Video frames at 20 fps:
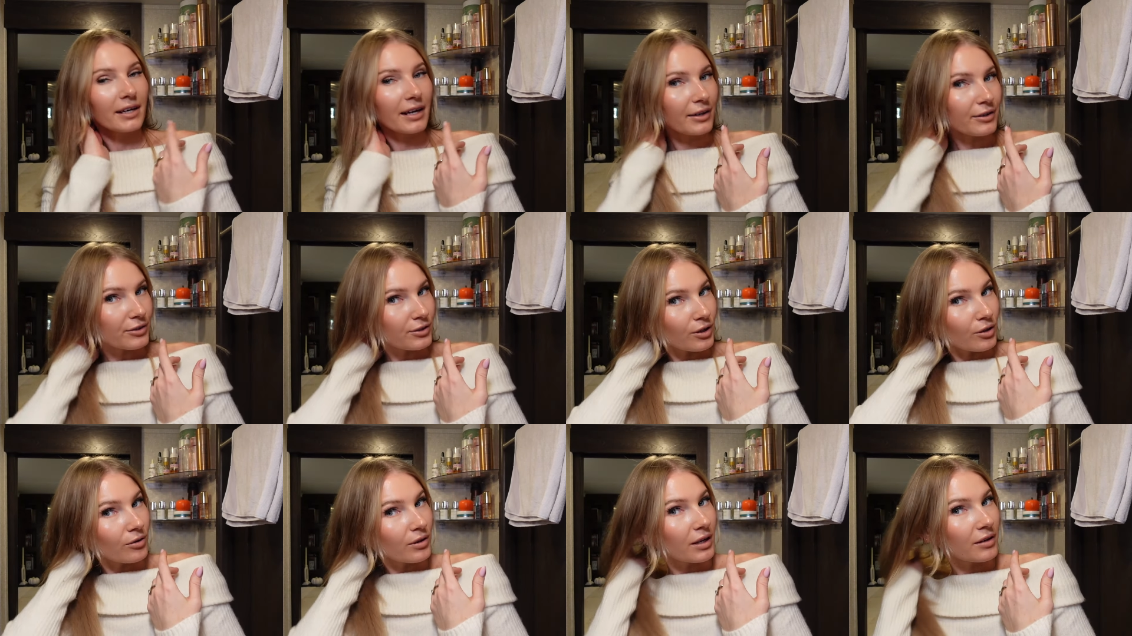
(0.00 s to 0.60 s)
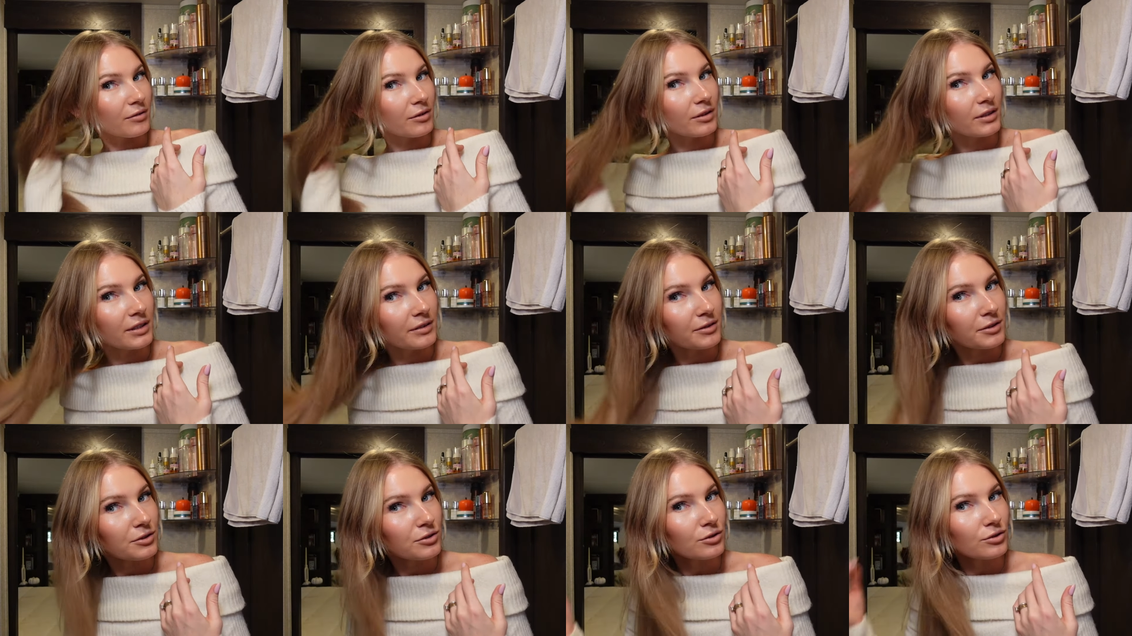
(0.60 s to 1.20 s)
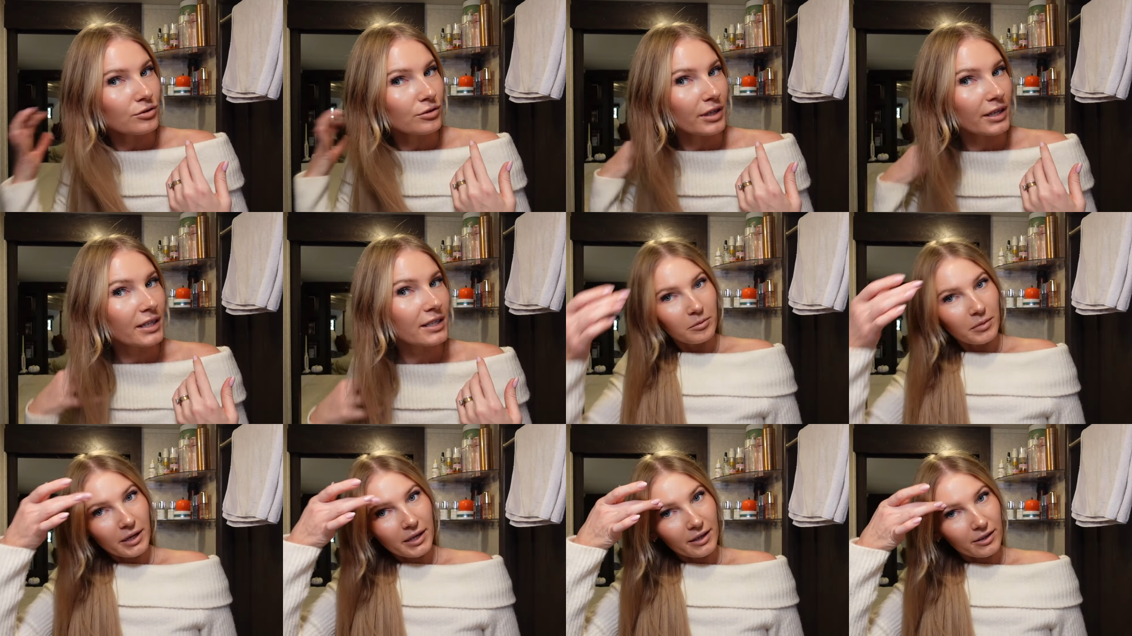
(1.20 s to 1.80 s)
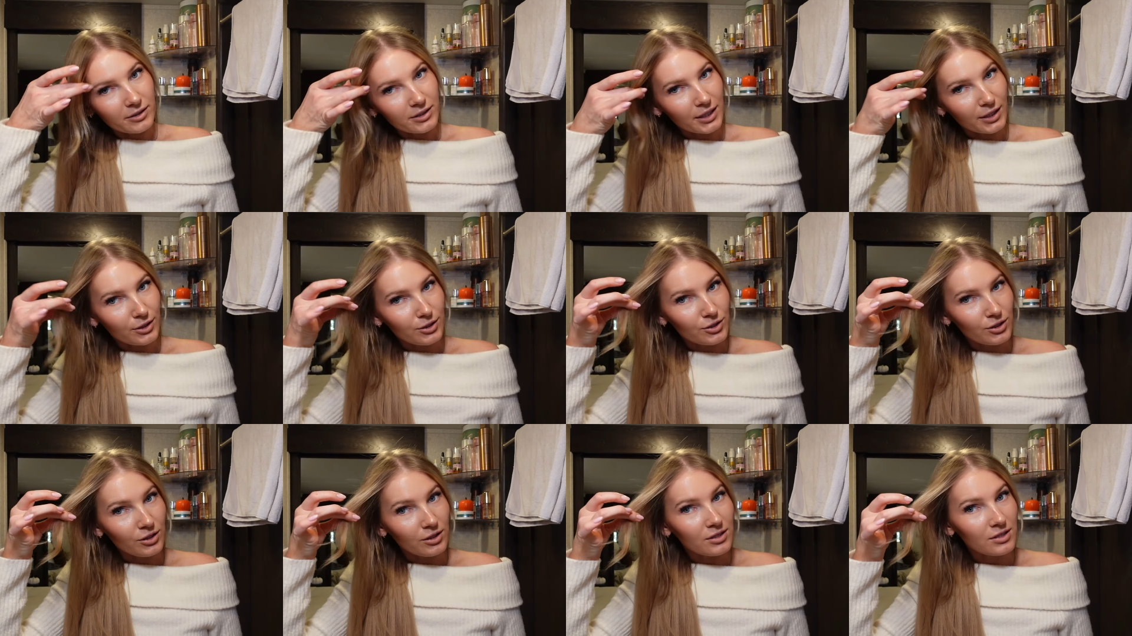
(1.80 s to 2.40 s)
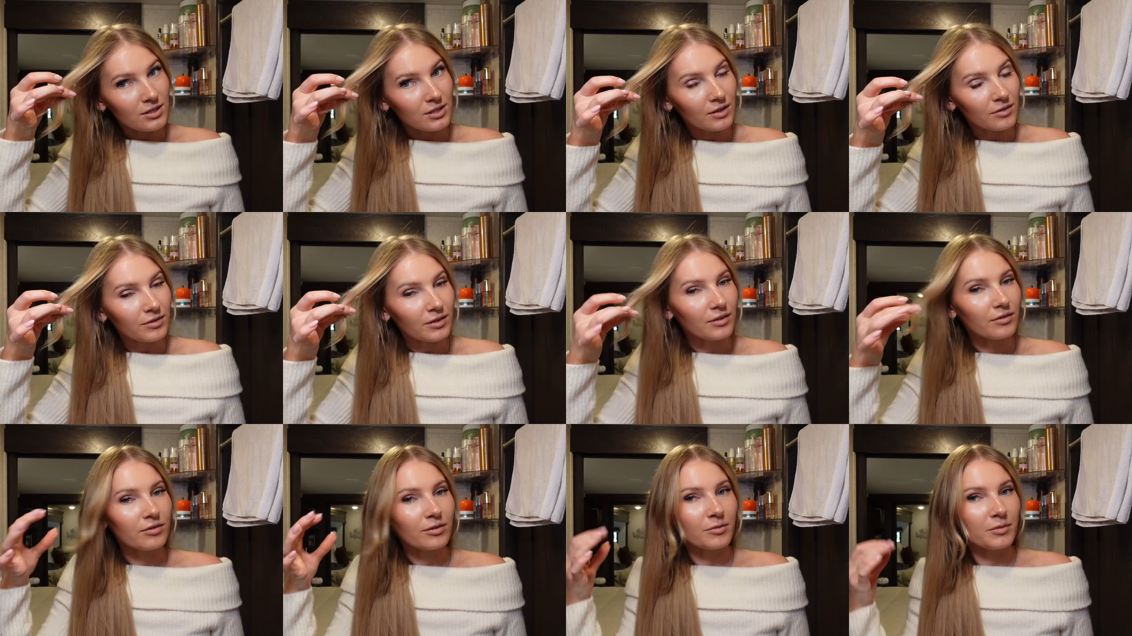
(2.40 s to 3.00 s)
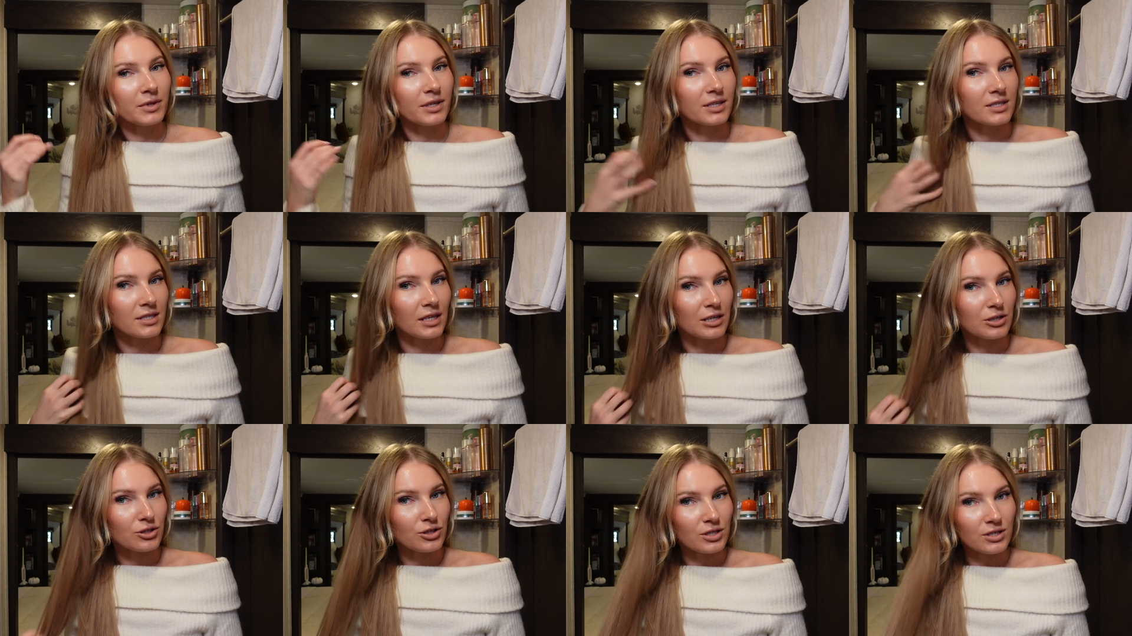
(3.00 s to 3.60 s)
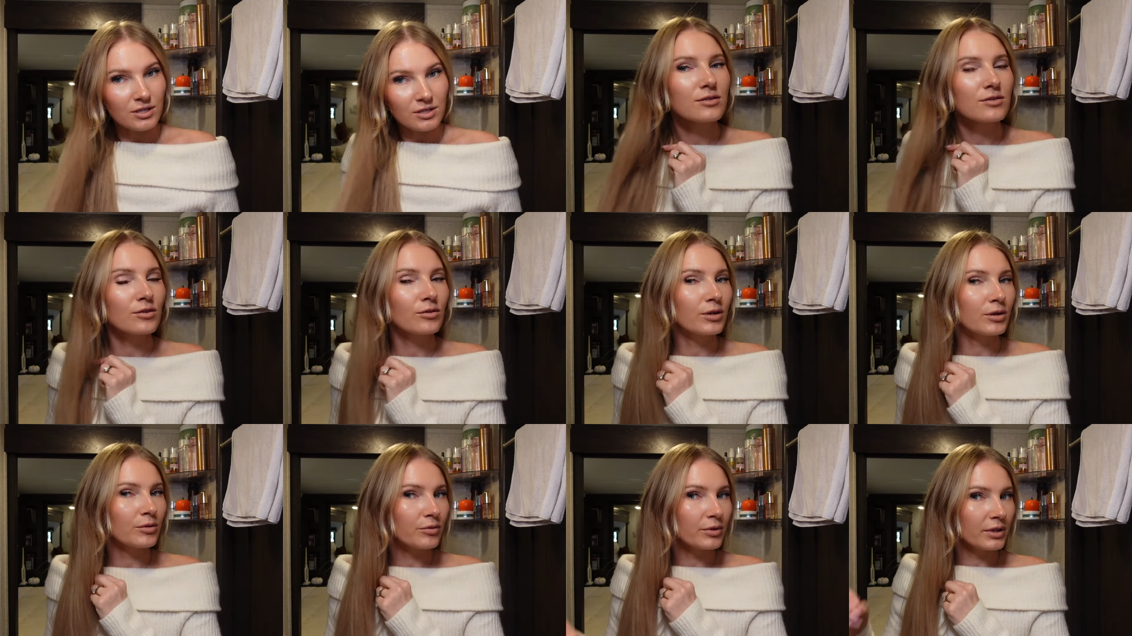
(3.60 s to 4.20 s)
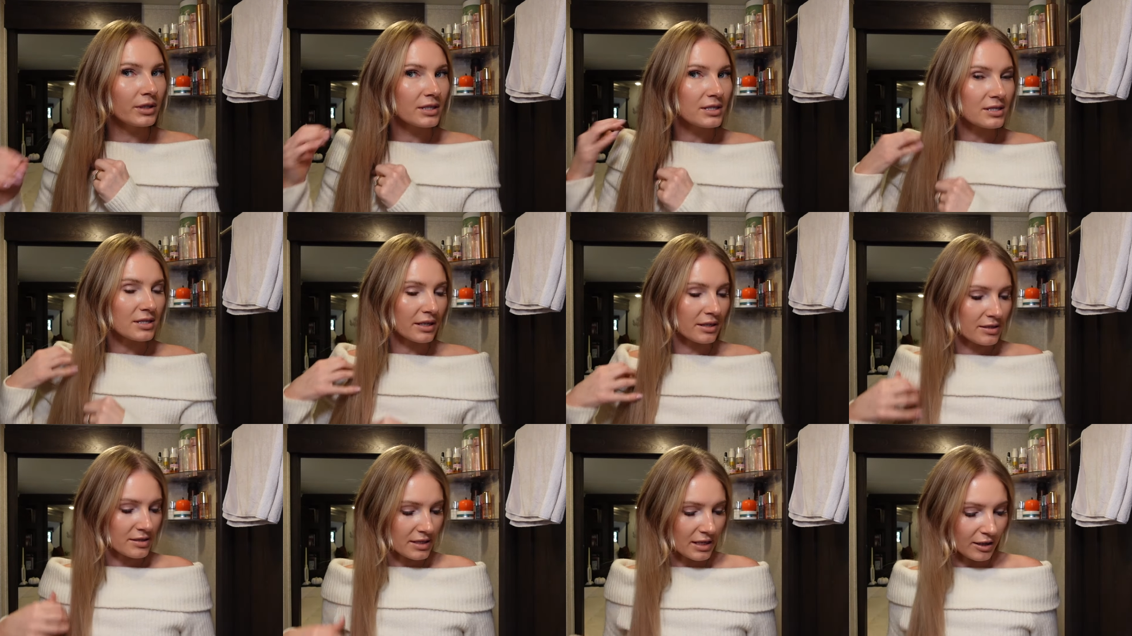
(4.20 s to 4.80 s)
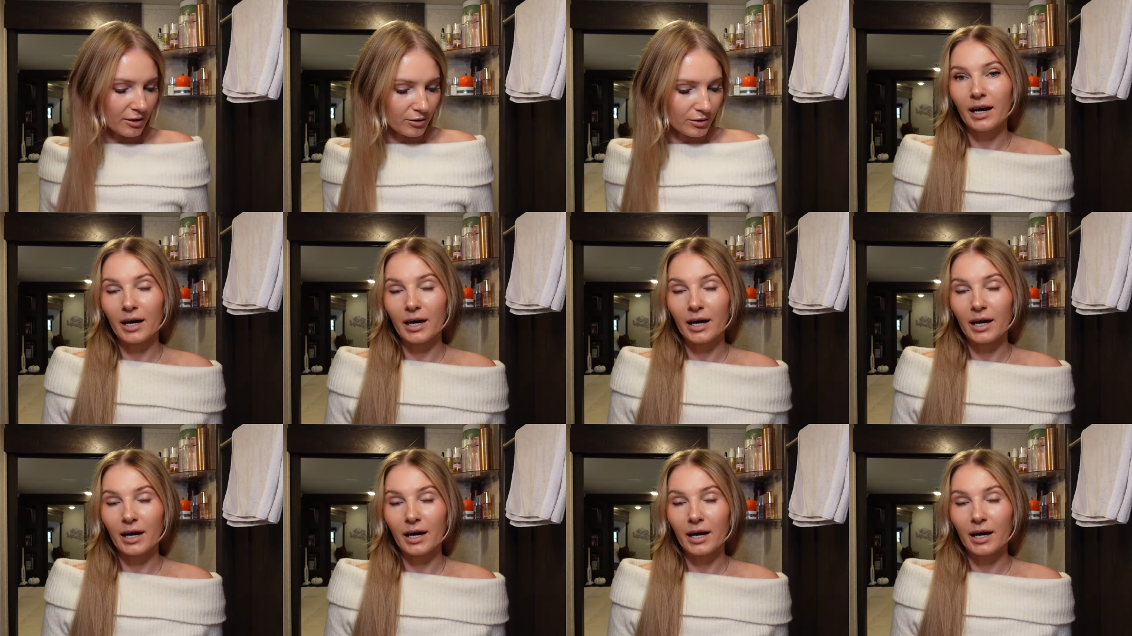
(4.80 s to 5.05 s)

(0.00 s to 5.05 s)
I don't ever leave it straight. My hair texture is different from the extension, so it really stands out.